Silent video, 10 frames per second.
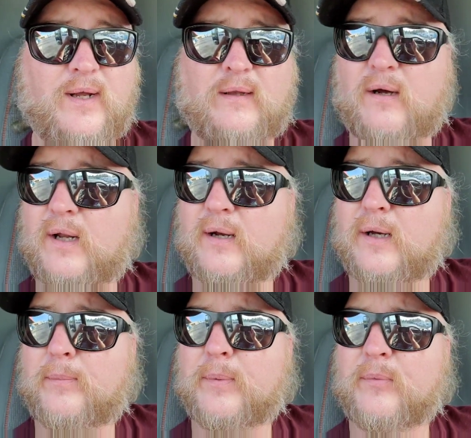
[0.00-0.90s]
They thought I'd
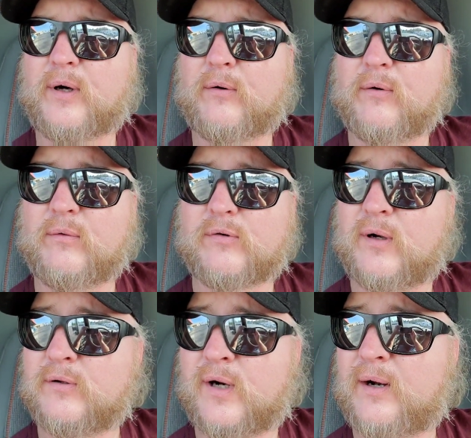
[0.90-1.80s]
help them recruit
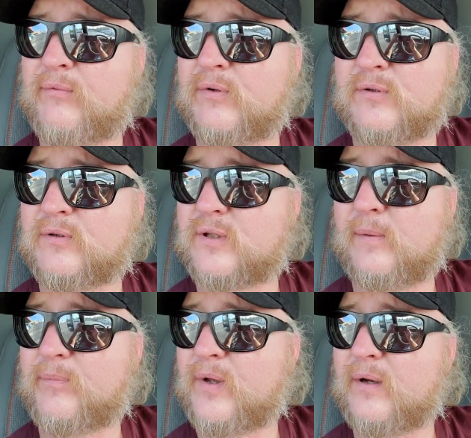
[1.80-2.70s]
truck drivers or
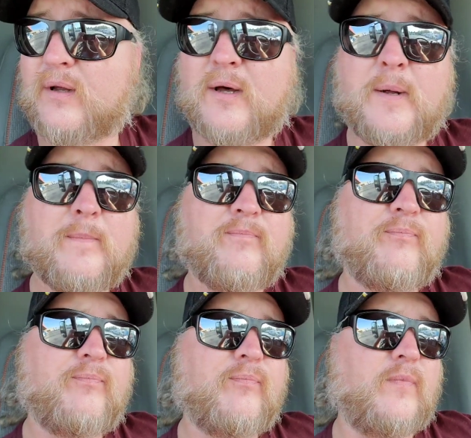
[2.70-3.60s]
something.
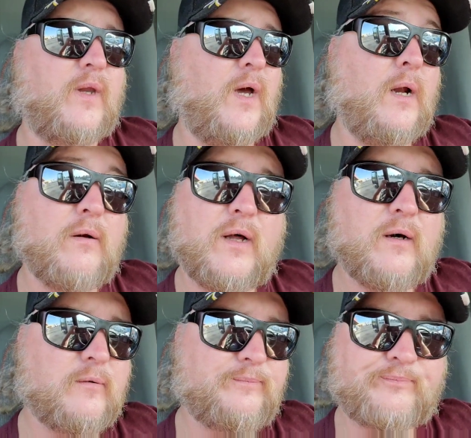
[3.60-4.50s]
I don't
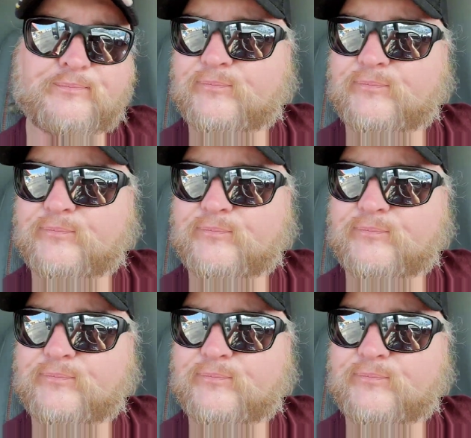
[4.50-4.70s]
know.